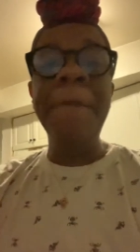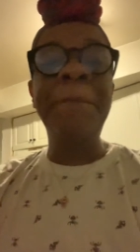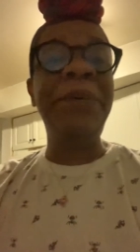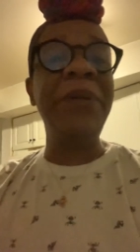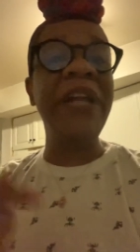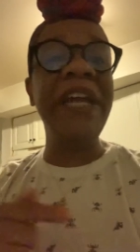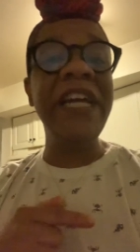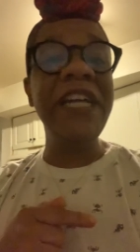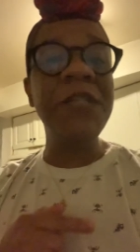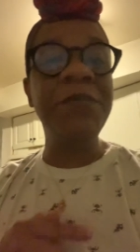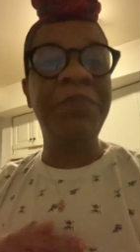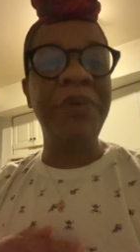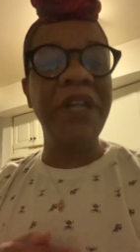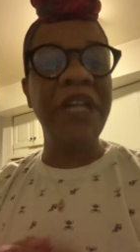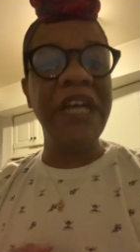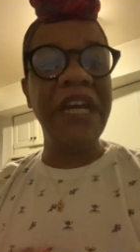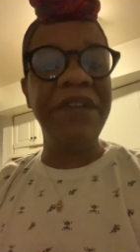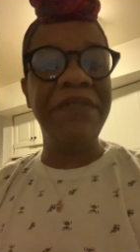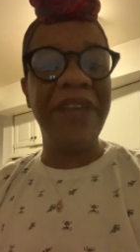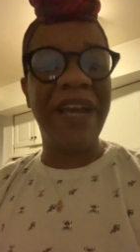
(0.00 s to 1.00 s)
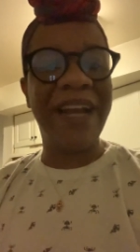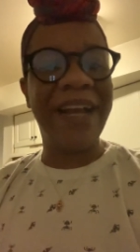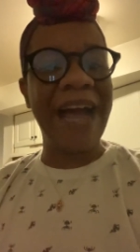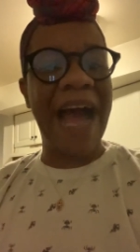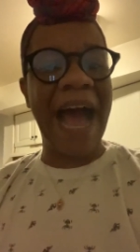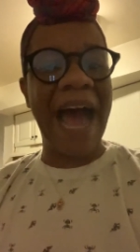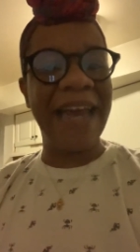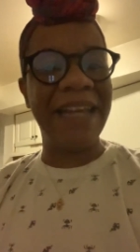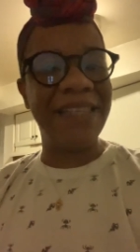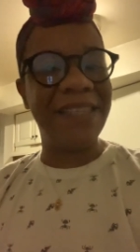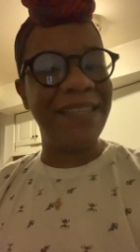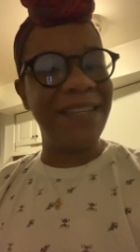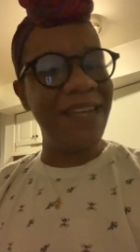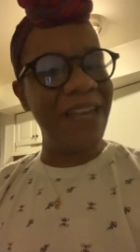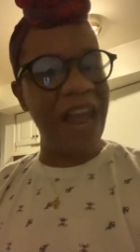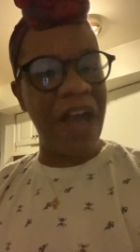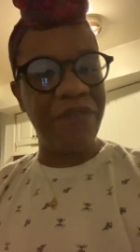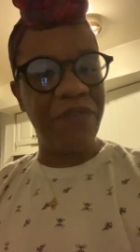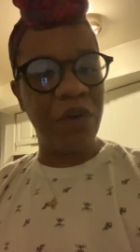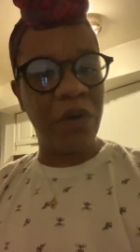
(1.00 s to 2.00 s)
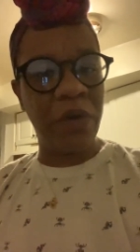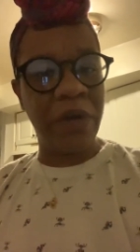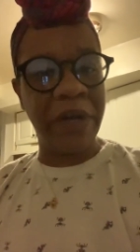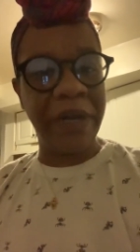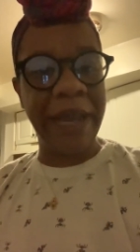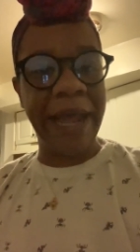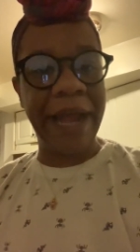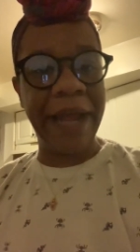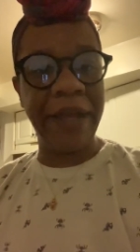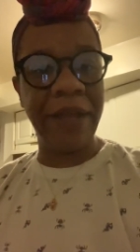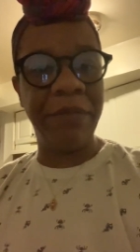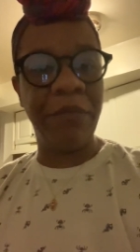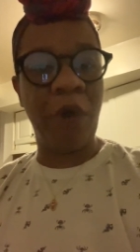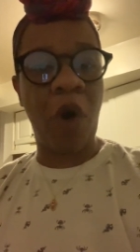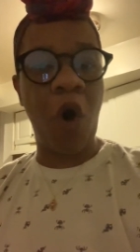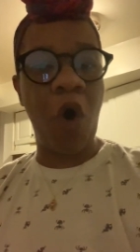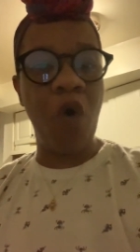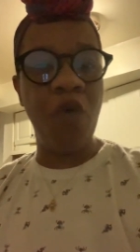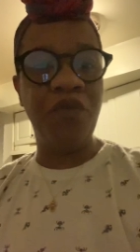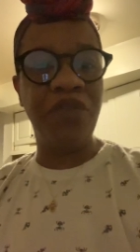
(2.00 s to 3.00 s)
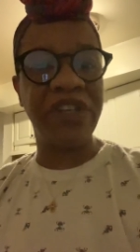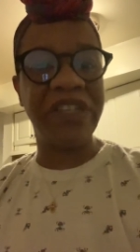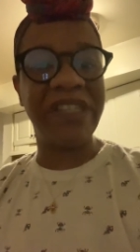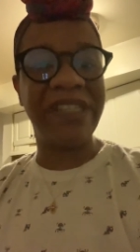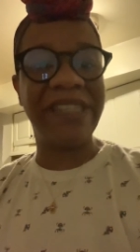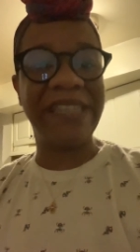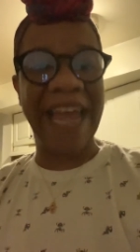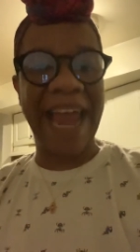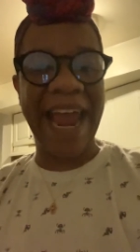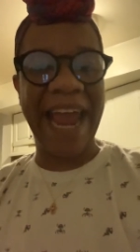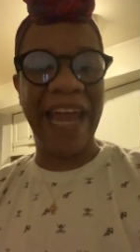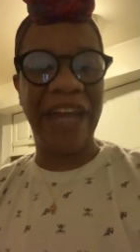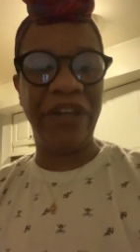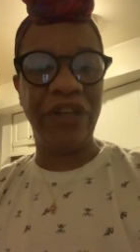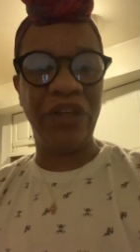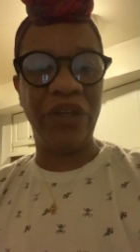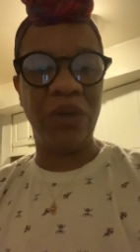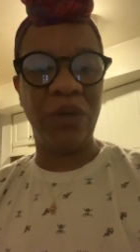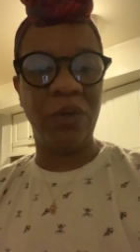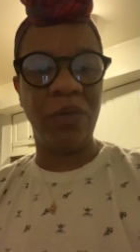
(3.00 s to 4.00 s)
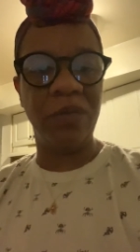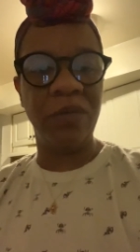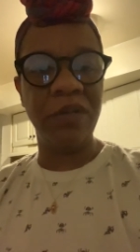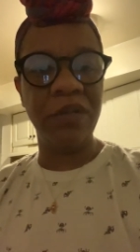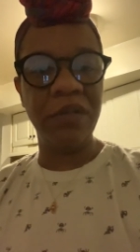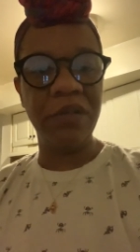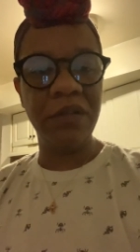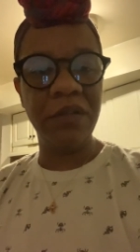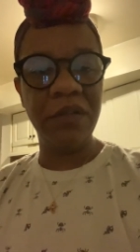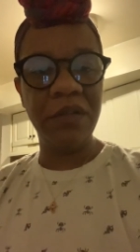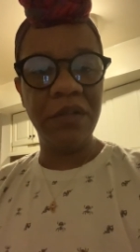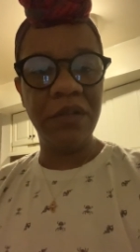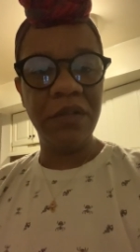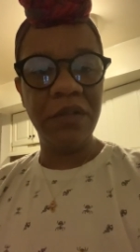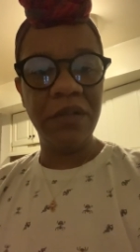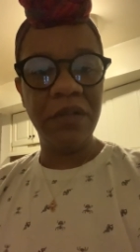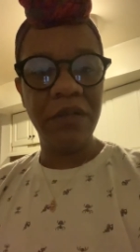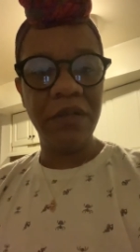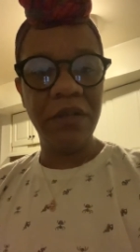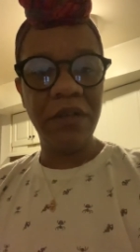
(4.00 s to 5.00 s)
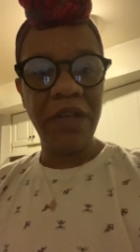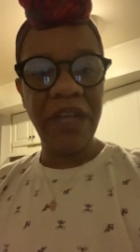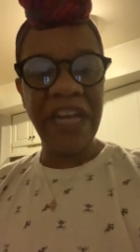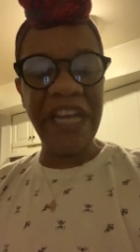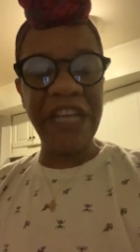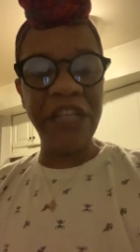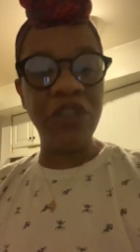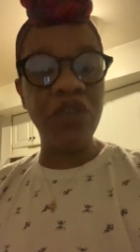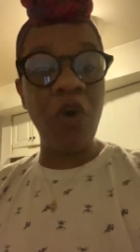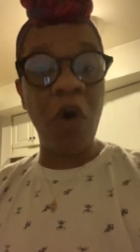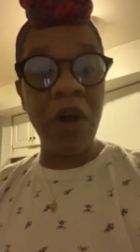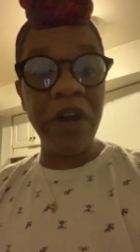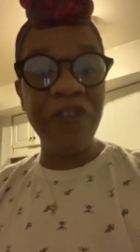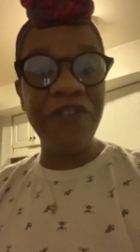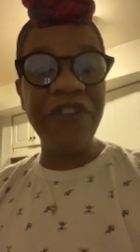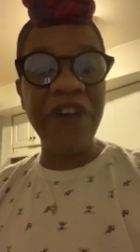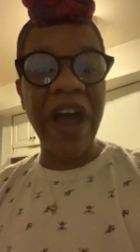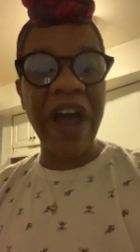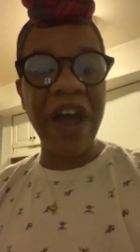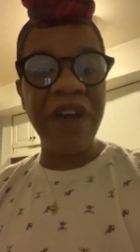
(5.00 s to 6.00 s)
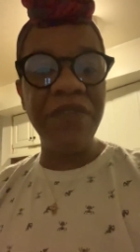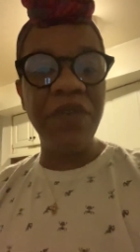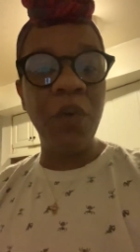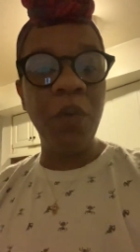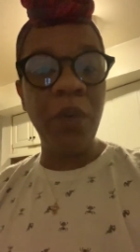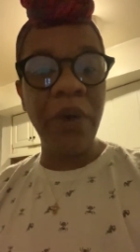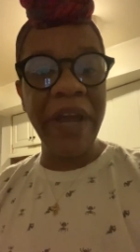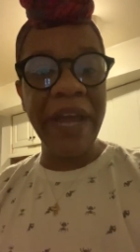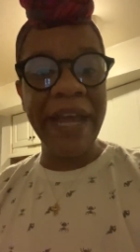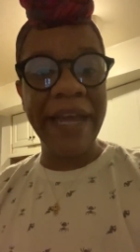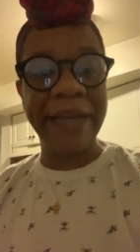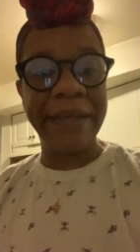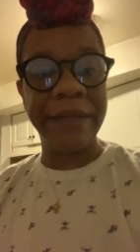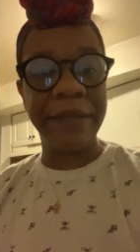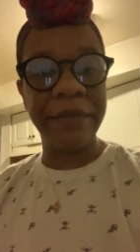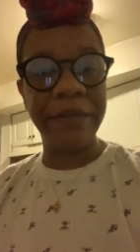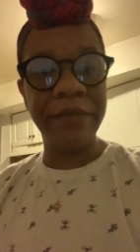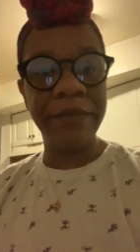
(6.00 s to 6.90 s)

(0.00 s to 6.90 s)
please believe that God is never going to let him overstand you. He's going to forever win.